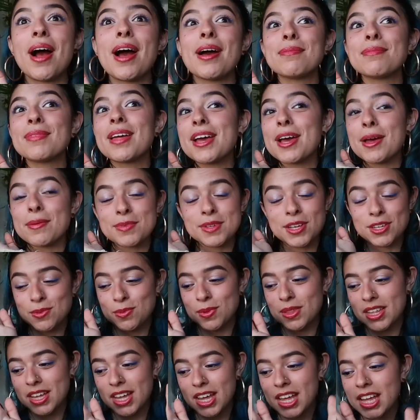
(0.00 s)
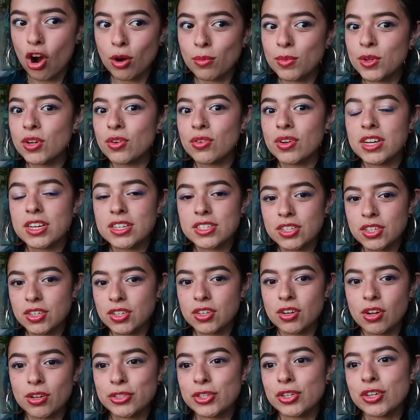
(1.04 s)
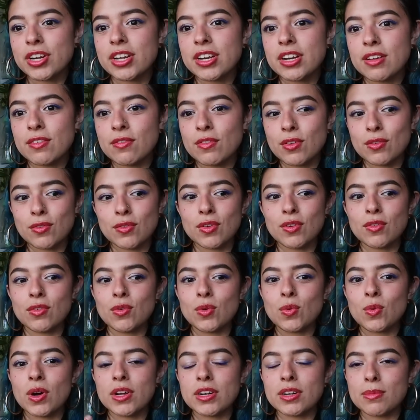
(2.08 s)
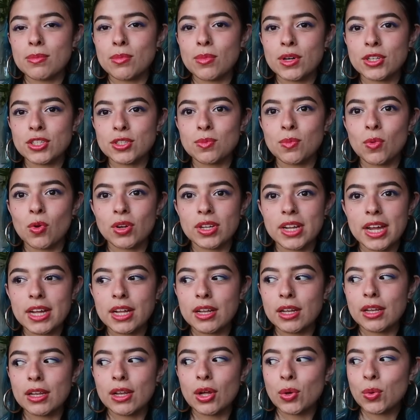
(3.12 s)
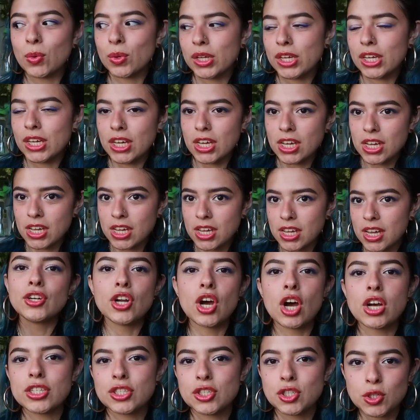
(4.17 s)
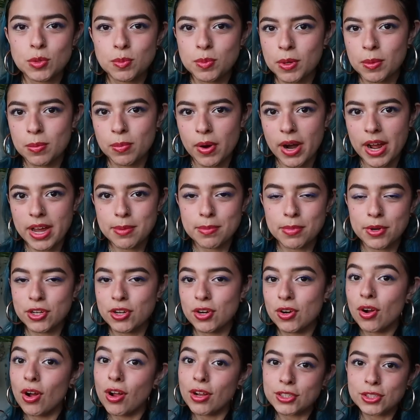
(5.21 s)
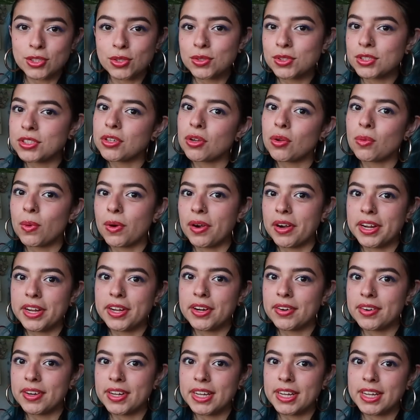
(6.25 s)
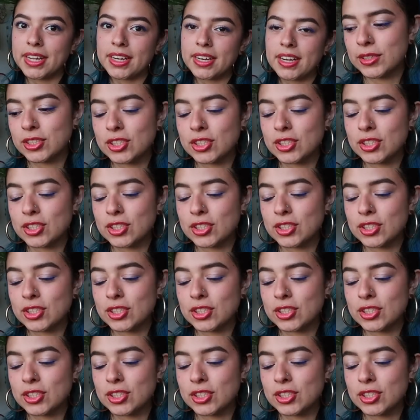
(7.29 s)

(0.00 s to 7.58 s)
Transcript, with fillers: I'm like obsessed with it. Army green is a good alternative if you want a much more like low-key, not super bright, but you're also still wearing green.